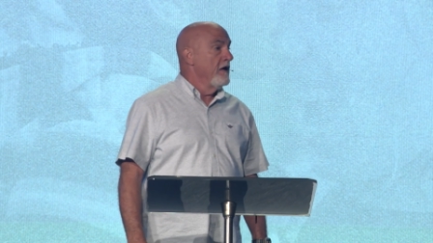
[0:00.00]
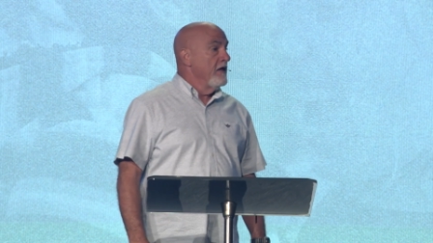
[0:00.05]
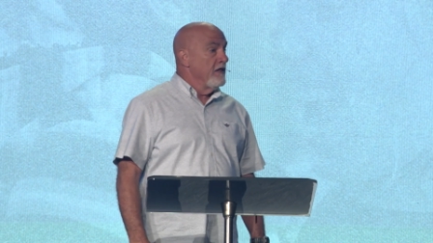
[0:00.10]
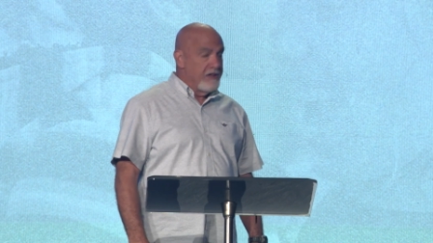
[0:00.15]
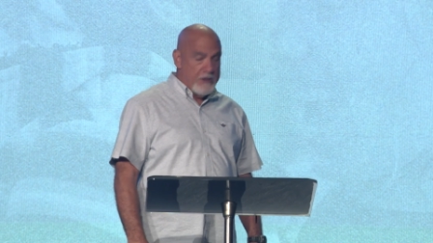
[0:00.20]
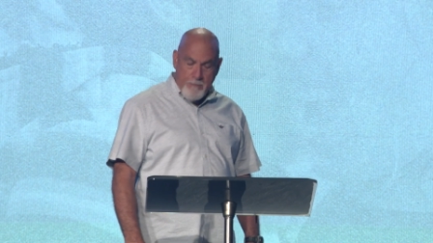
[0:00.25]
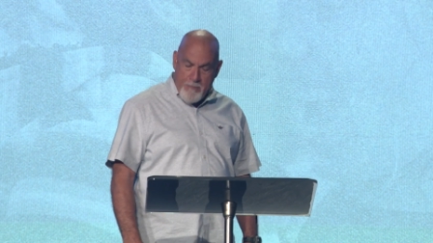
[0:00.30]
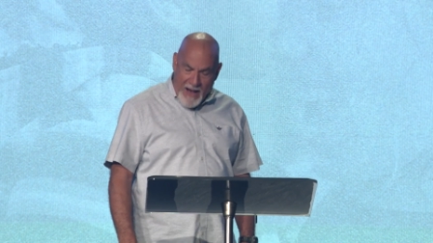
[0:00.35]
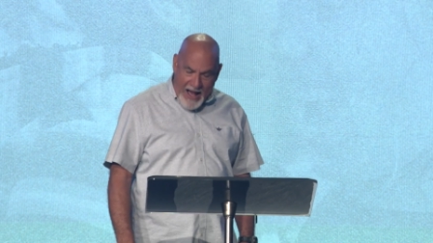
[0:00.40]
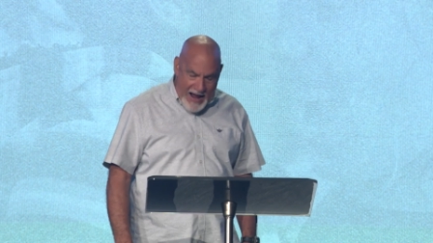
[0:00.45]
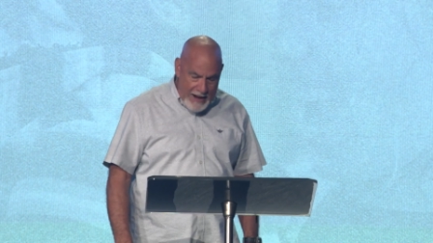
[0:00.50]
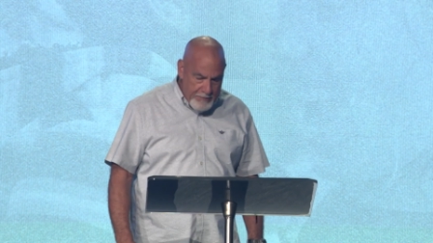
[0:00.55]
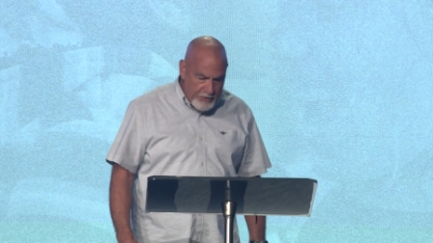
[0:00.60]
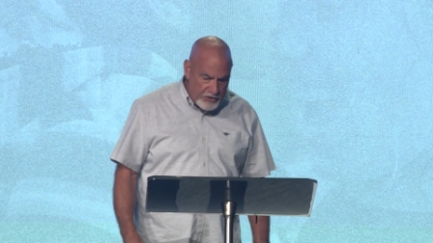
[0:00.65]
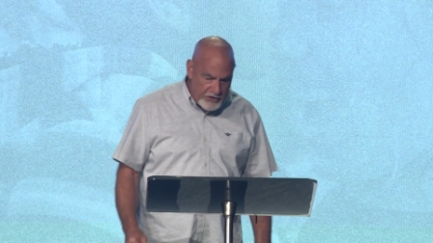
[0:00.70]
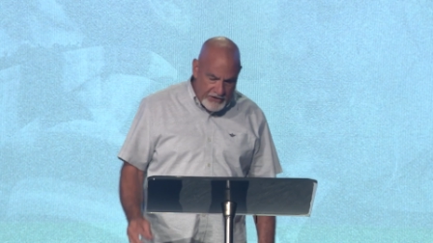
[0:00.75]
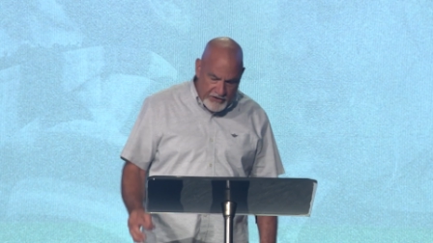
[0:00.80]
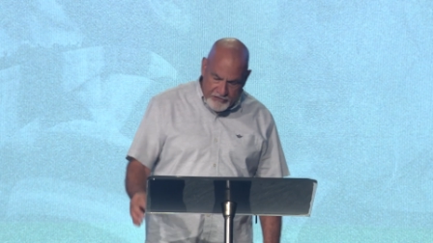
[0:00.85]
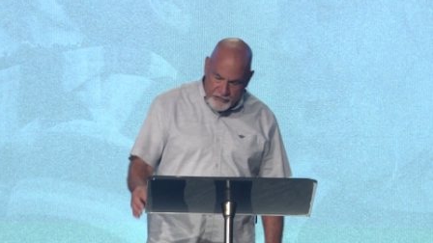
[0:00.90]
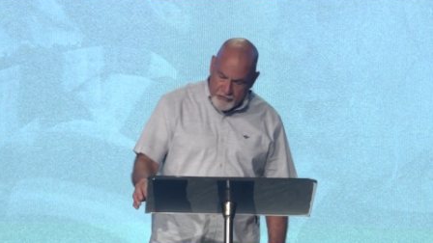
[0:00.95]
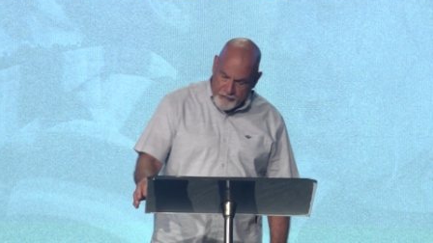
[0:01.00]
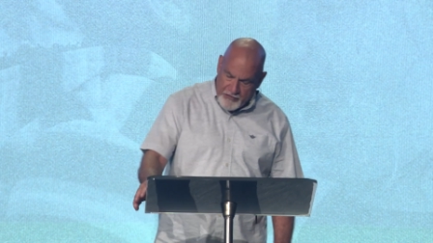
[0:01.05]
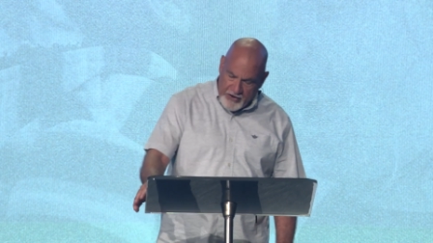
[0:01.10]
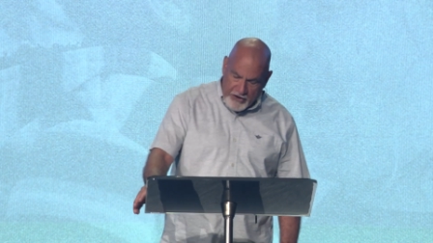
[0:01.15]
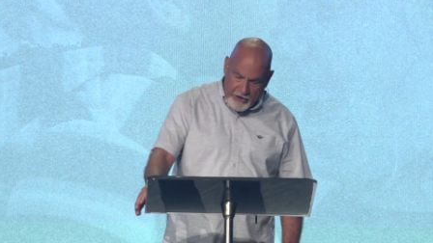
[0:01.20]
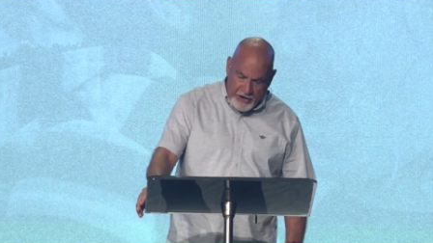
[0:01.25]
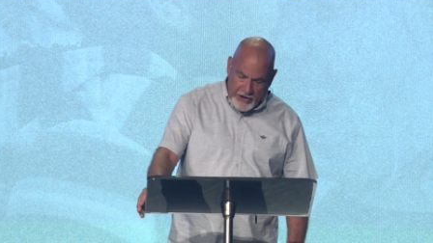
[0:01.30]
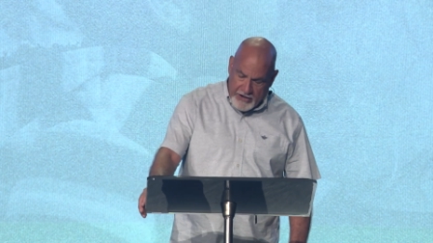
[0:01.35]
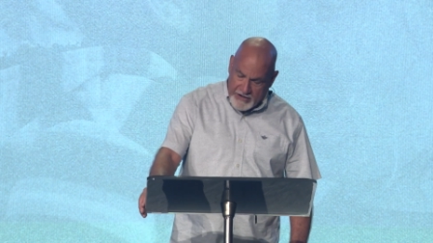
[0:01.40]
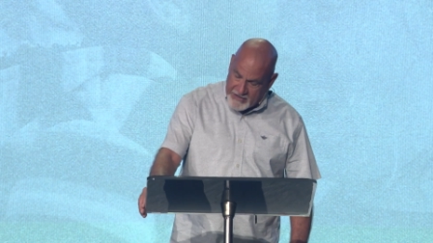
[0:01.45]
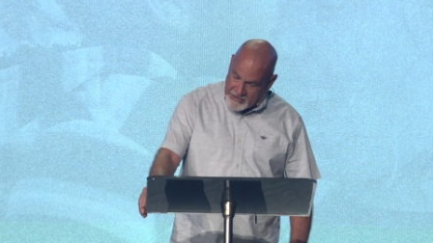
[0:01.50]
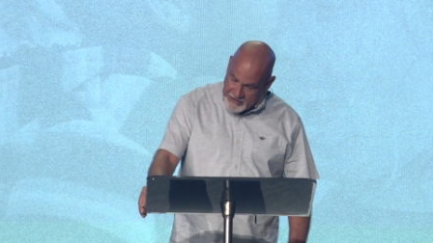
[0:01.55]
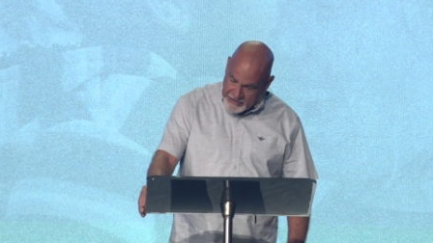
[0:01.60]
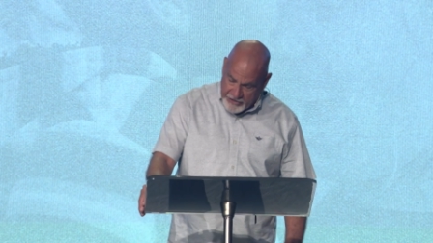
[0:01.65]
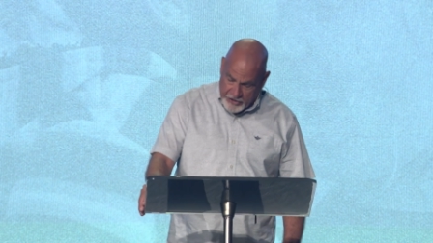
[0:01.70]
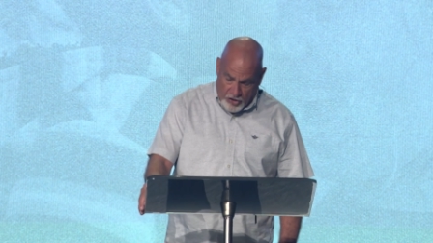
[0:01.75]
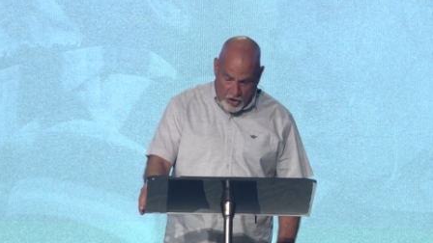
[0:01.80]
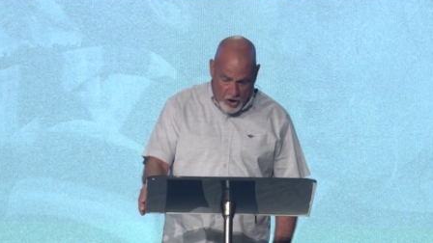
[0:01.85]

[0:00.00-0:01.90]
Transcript: The Bible is very clear,